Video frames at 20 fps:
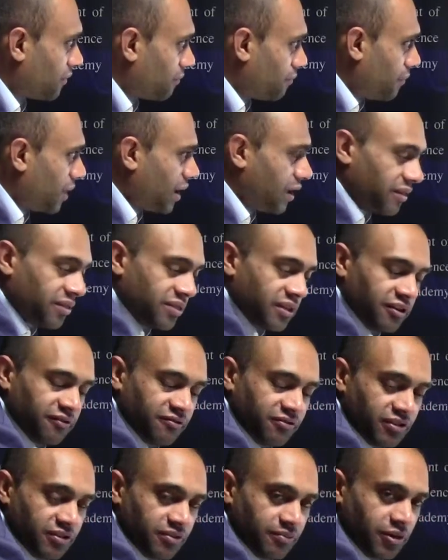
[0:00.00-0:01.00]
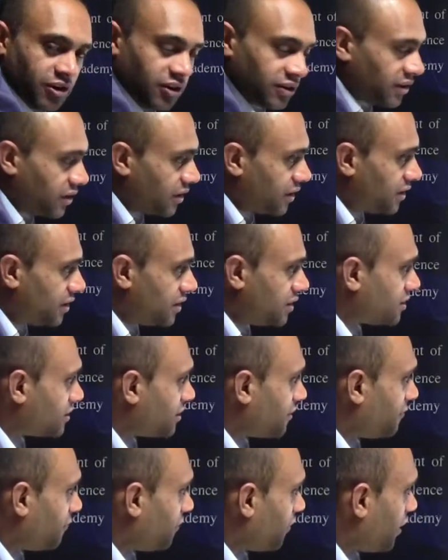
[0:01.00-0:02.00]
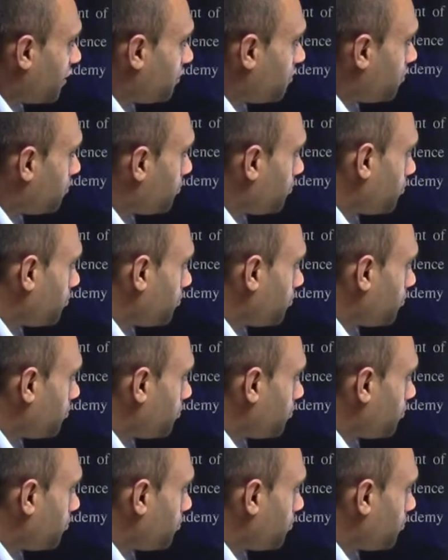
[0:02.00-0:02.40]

Main thing for the market is the Fed